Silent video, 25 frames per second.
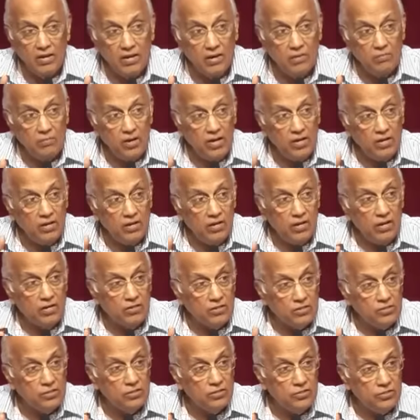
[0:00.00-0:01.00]
can be
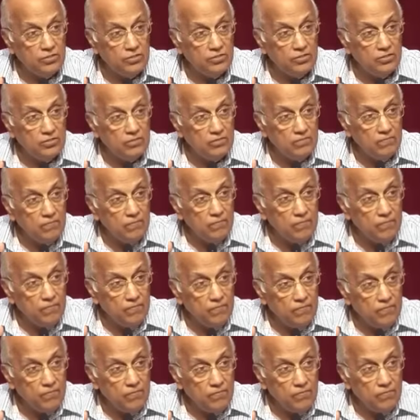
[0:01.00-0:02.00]
touched
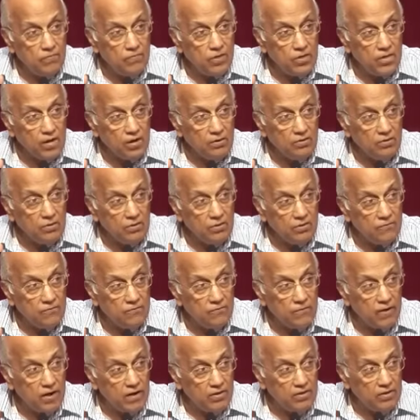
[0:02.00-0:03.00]
without your
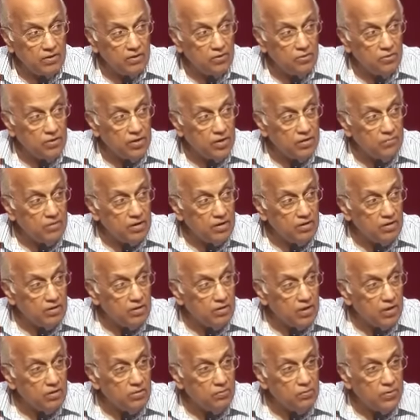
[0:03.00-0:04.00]
Father knowing about it.
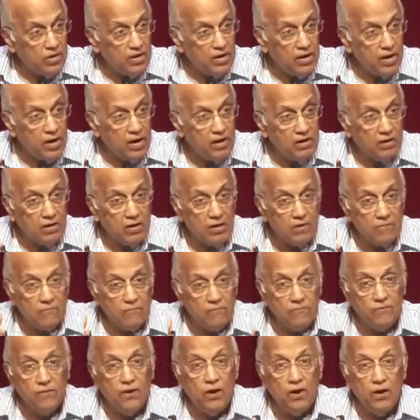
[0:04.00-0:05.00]
Not one hair can
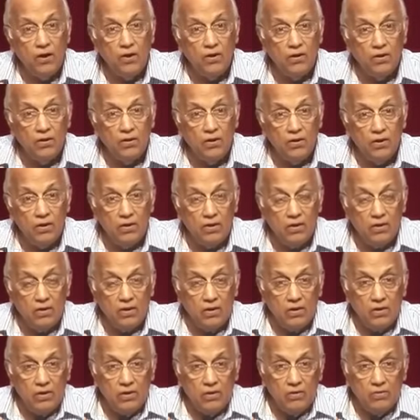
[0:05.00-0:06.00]
fall
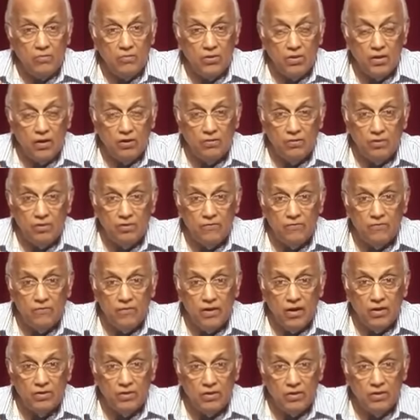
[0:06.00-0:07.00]
without your
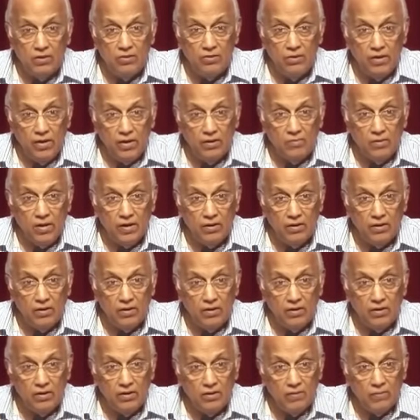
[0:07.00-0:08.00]
Father knowing about
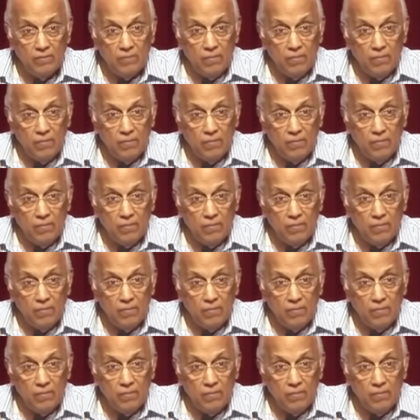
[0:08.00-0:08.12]
it.